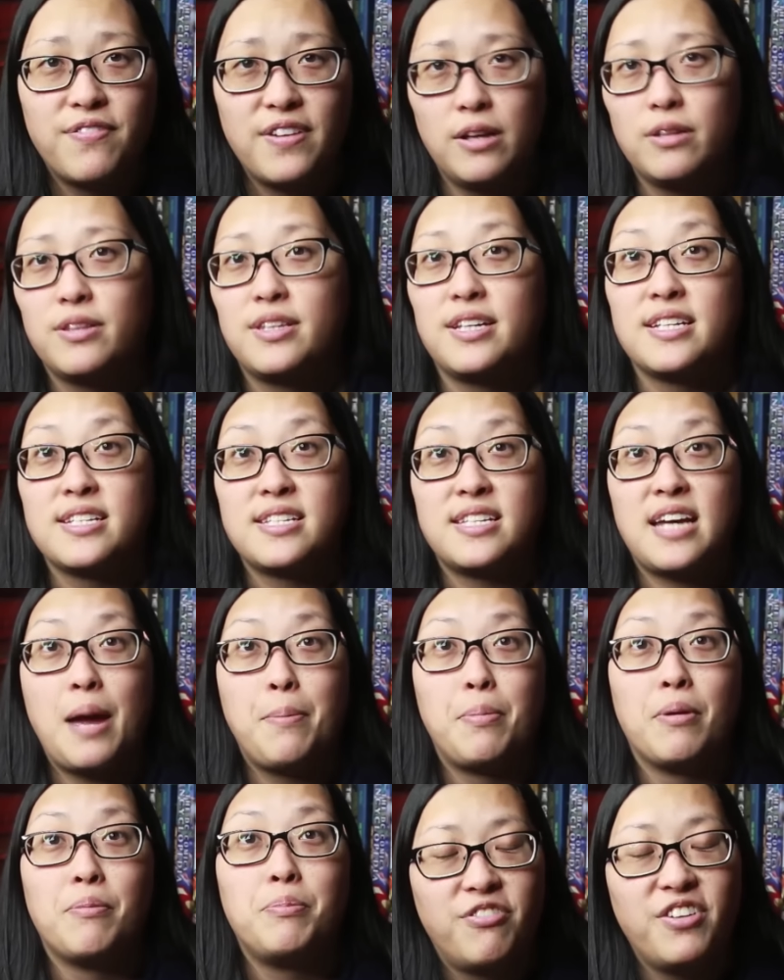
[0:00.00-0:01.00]
felt this
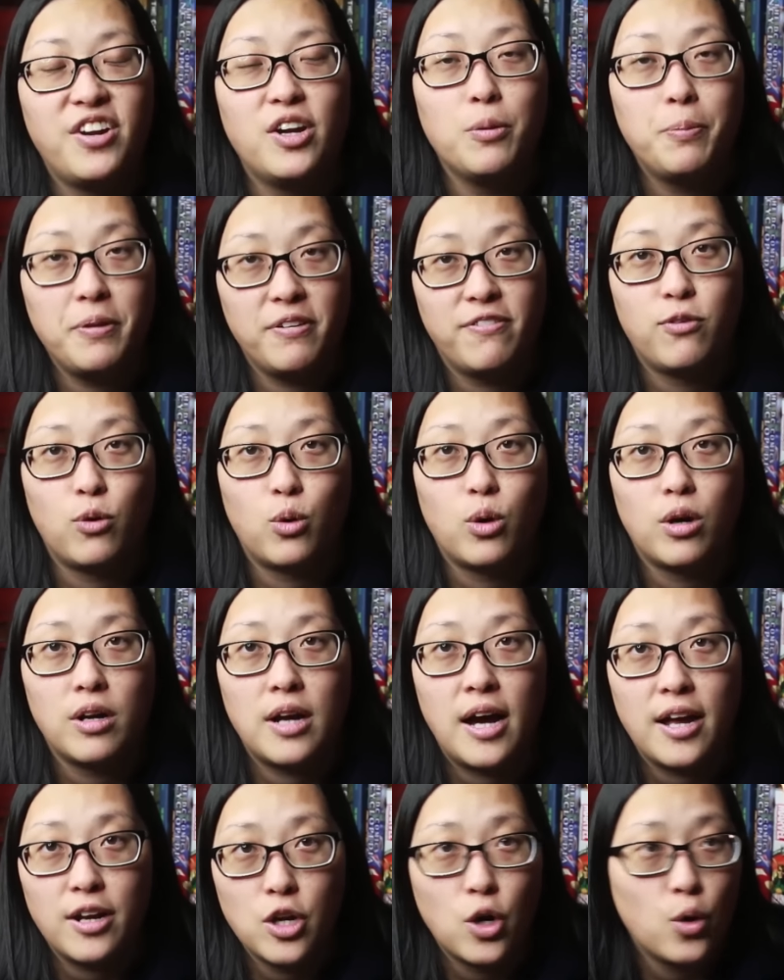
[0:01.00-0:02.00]
type of fear before,
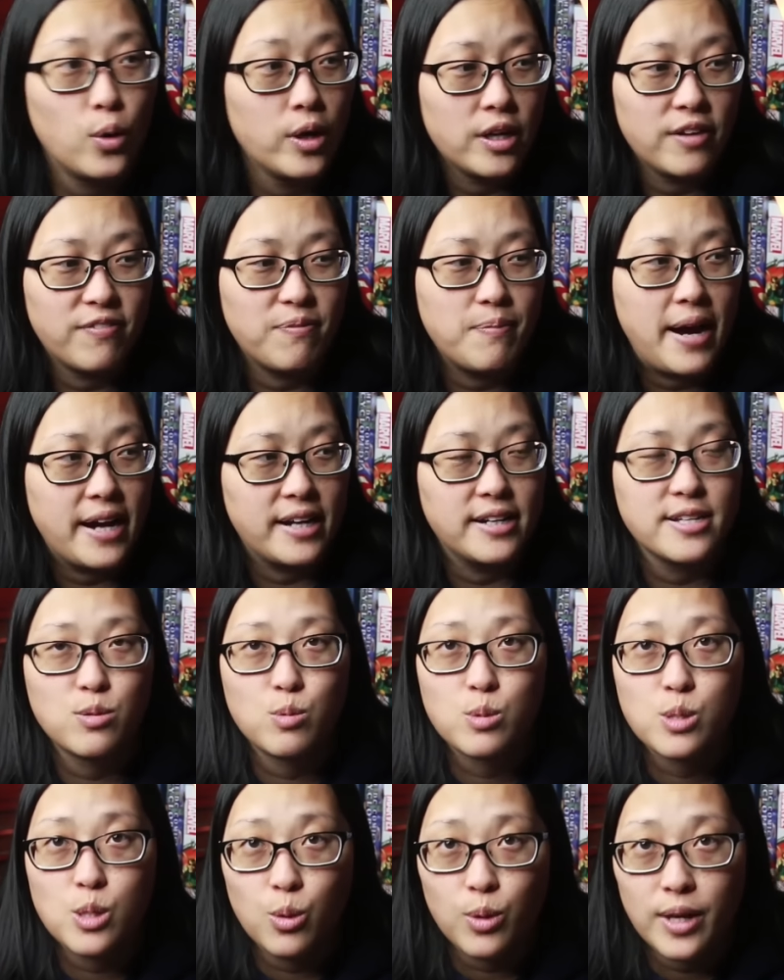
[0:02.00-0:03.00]
not knowing if Magnus
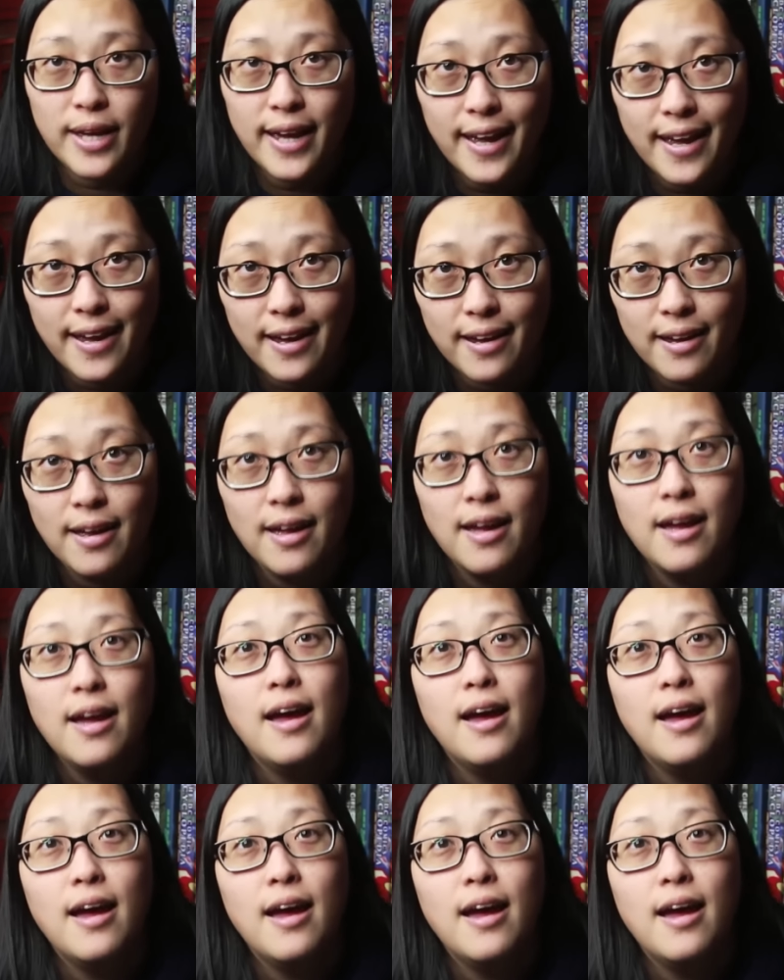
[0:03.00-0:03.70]
was okay.